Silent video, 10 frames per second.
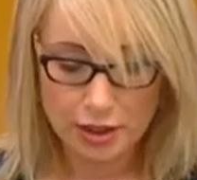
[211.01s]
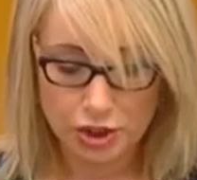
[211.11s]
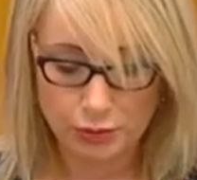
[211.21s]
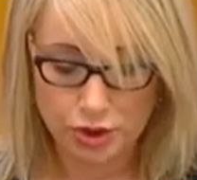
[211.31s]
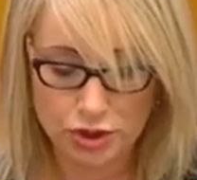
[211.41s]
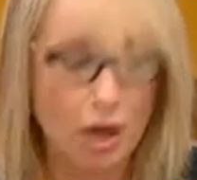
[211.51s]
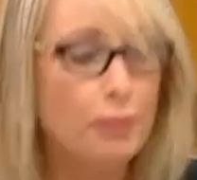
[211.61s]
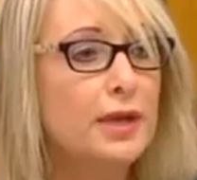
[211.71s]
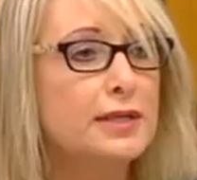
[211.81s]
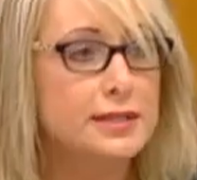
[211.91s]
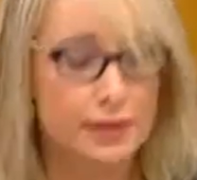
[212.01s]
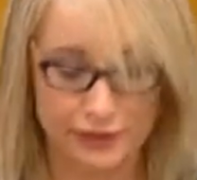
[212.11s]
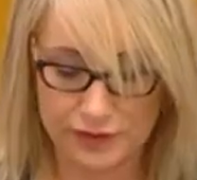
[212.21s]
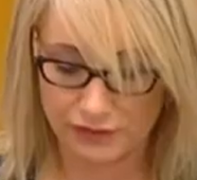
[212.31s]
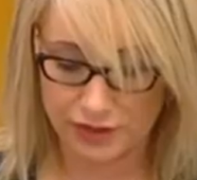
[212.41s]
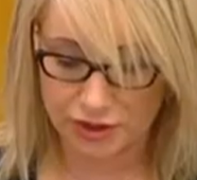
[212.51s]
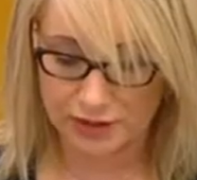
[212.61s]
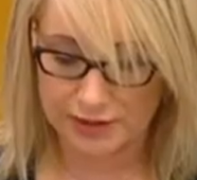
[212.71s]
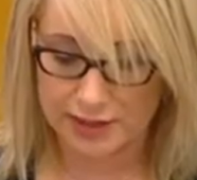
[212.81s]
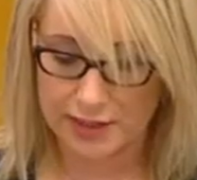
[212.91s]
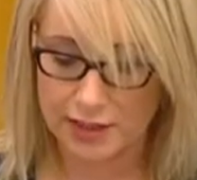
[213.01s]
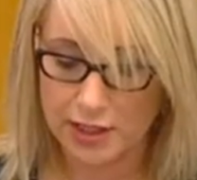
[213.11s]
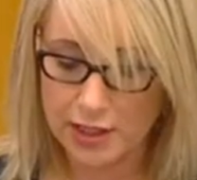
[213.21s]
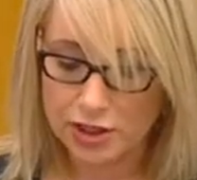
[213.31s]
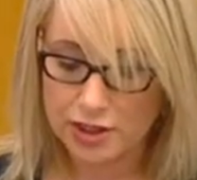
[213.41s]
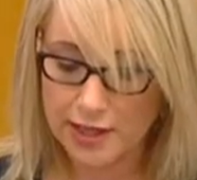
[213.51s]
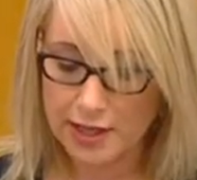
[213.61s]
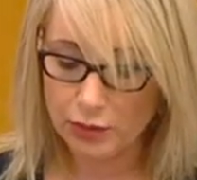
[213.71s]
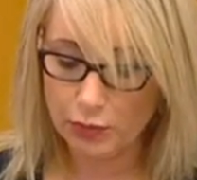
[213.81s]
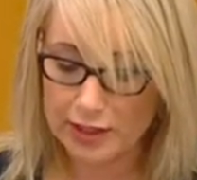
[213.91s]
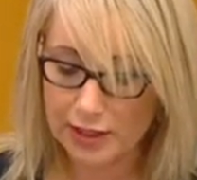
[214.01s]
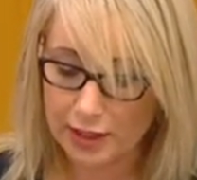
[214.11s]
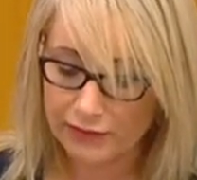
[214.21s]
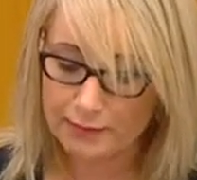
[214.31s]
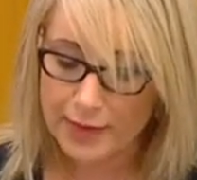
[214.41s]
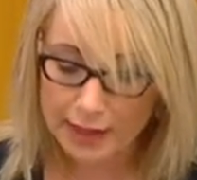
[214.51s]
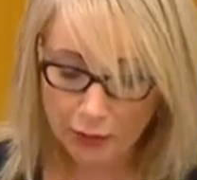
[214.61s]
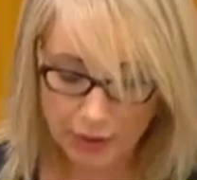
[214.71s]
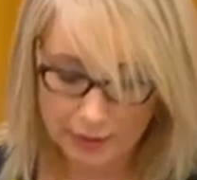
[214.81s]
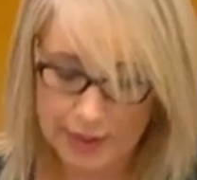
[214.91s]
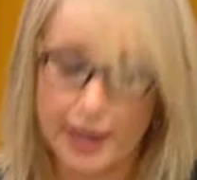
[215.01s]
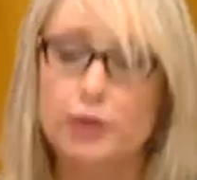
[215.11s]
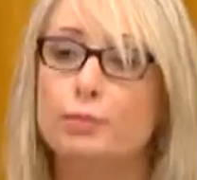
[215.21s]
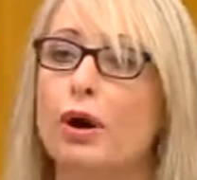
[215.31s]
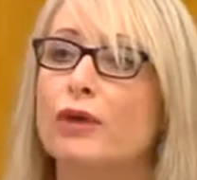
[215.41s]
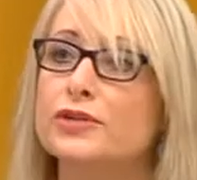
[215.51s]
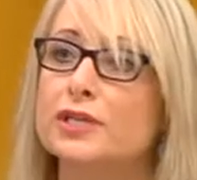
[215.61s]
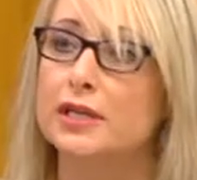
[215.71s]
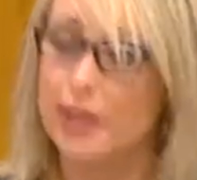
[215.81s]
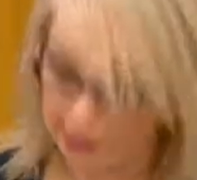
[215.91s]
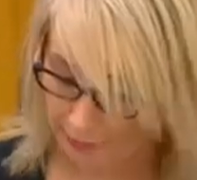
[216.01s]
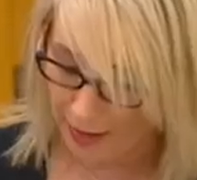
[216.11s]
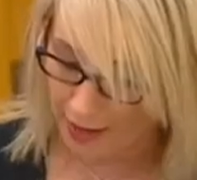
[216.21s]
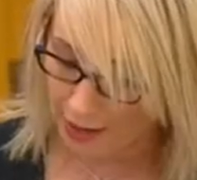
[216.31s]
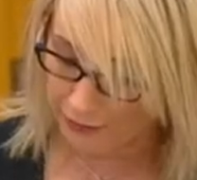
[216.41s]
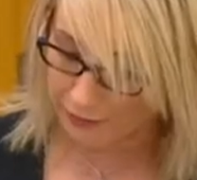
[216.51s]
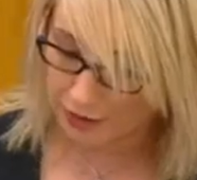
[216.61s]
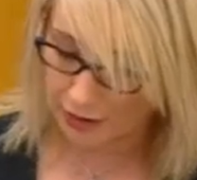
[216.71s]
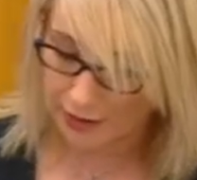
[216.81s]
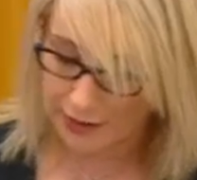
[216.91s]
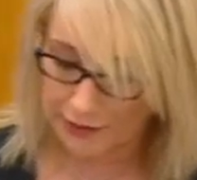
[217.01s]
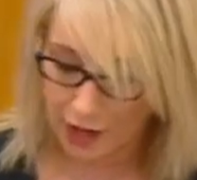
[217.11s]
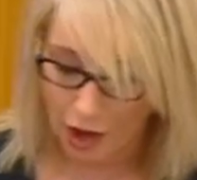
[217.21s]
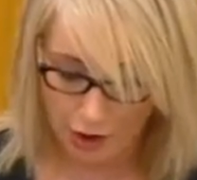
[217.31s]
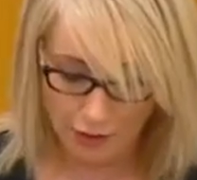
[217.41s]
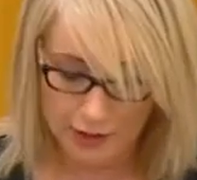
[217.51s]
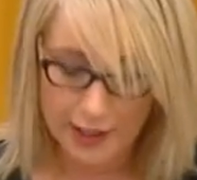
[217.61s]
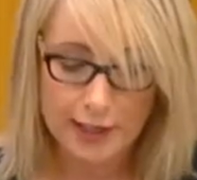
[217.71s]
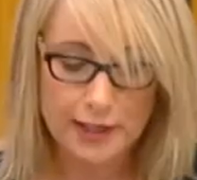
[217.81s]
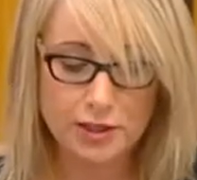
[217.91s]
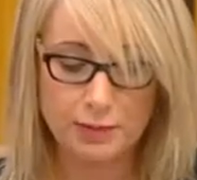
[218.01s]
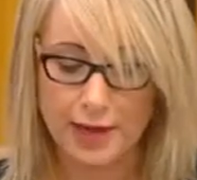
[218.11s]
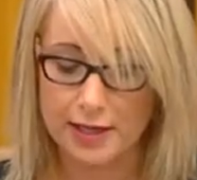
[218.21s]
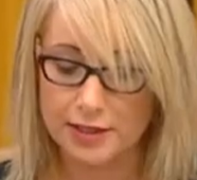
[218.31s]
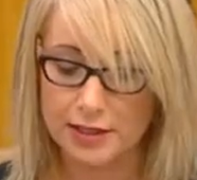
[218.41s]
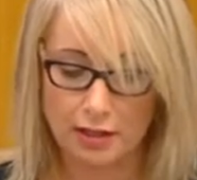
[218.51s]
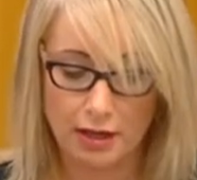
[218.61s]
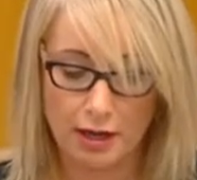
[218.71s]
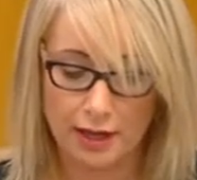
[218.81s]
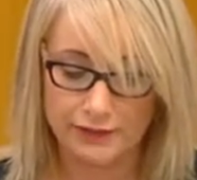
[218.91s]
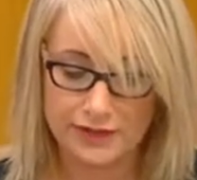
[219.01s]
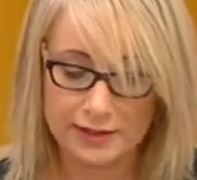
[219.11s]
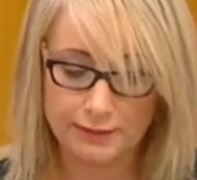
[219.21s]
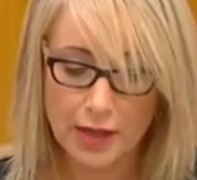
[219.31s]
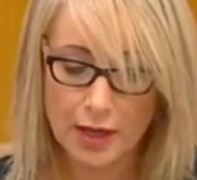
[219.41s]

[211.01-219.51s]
to a job and self-sufficiency, and together we can lift many women out of poverty and empower them to lead their own independent lives.